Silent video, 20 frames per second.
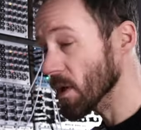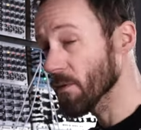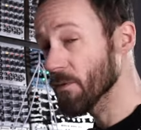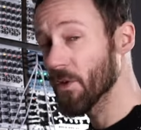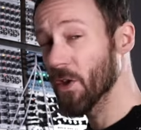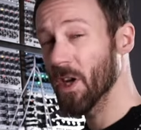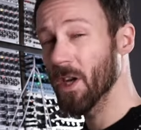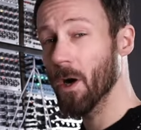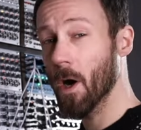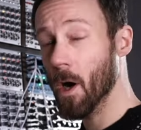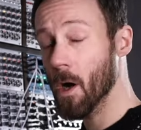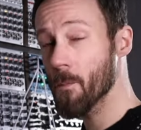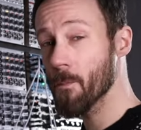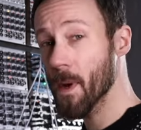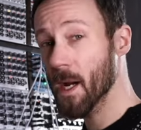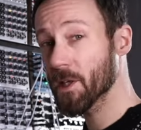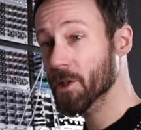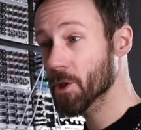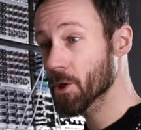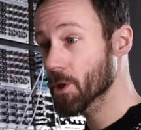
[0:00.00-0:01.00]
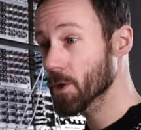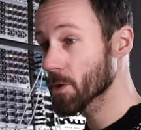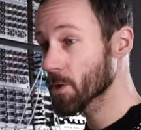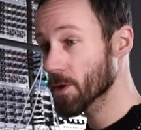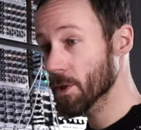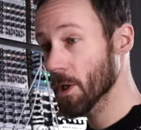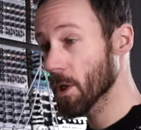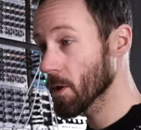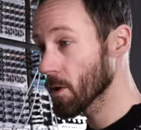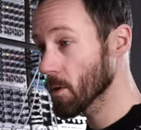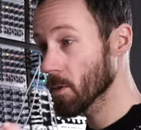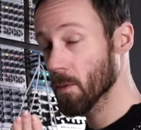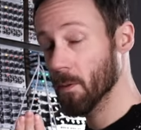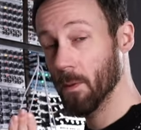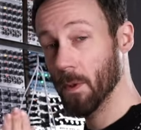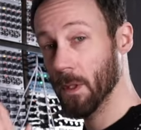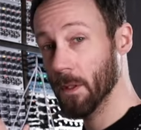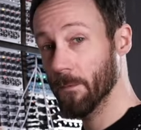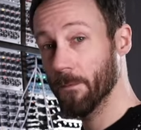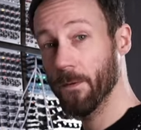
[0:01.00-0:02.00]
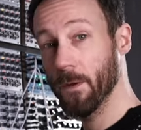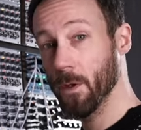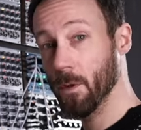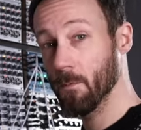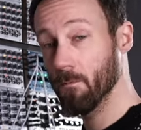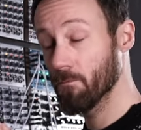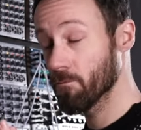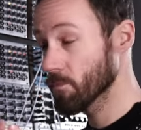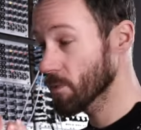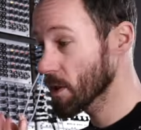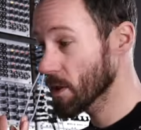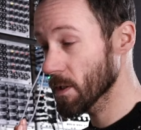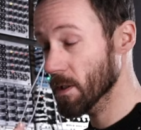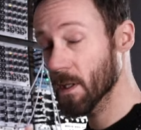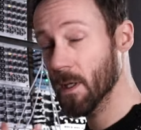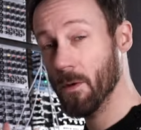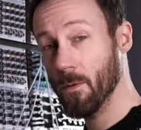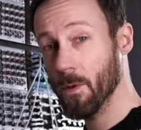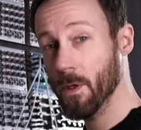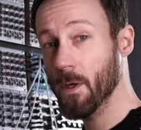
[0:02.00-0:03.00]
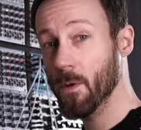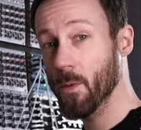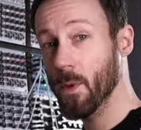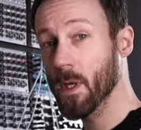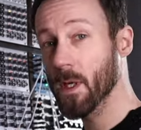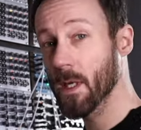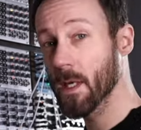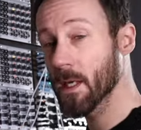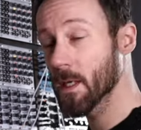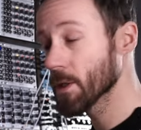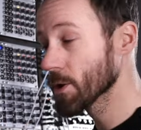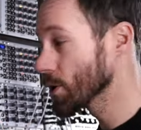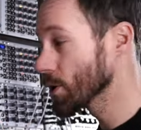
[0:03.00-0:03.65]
They are matched, so if you they're really in